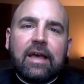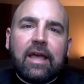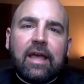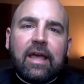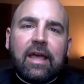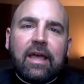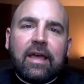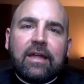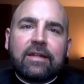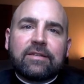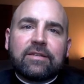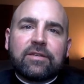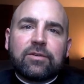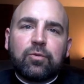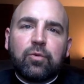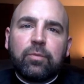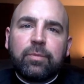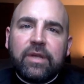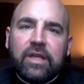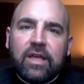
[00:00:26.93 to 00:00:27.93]
And so
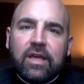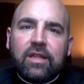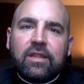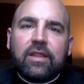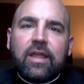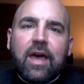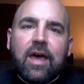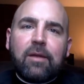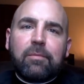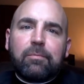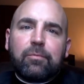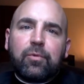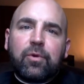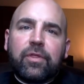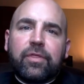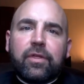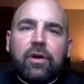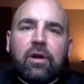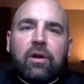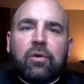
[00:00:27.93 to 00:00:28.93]
we'll begin that
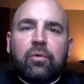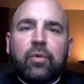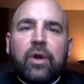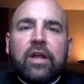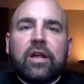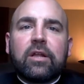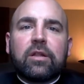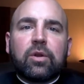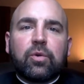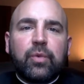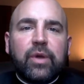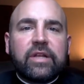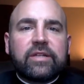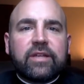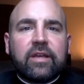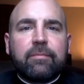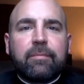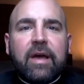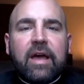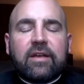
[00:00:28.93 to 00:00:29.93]
with our regular
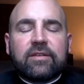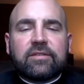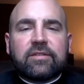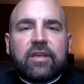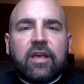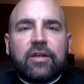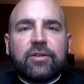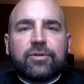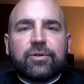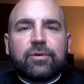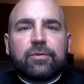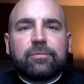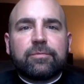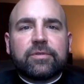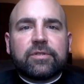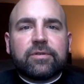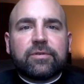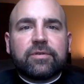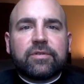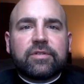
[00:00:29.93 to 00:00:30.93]
weekday Mass schedule.
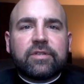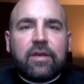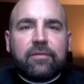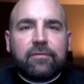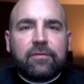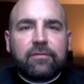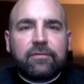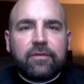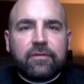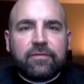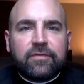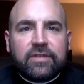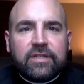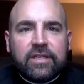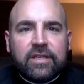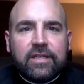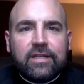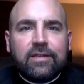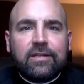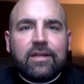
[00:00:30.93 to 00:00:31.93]
So
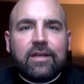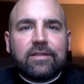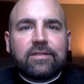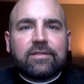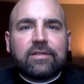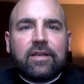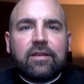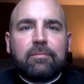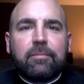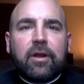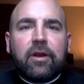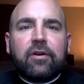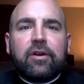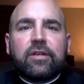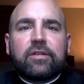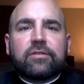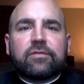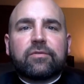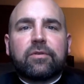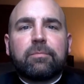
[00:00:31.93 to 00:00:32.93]
7:15 at St.
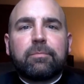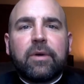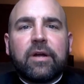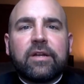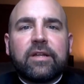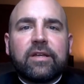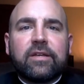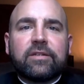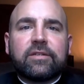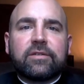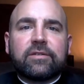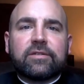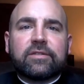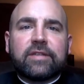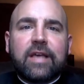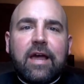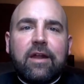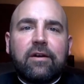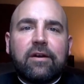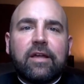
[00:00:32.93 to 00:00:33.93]
Mary's from Monday until
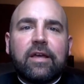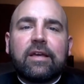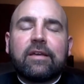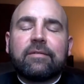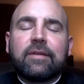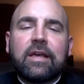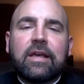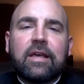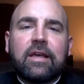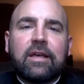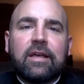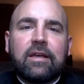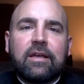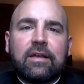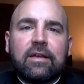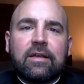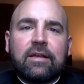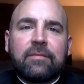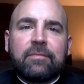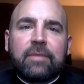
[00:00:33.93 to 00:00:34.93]
Saturday,
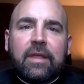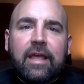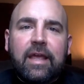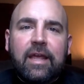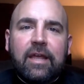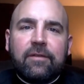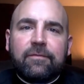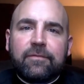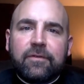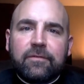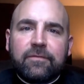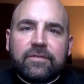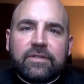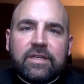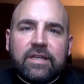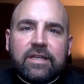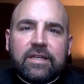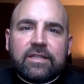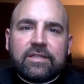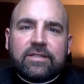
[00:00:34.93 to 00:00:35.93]

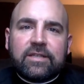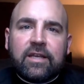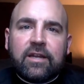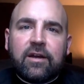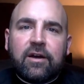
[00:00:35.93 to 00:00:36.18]
8:15 at St.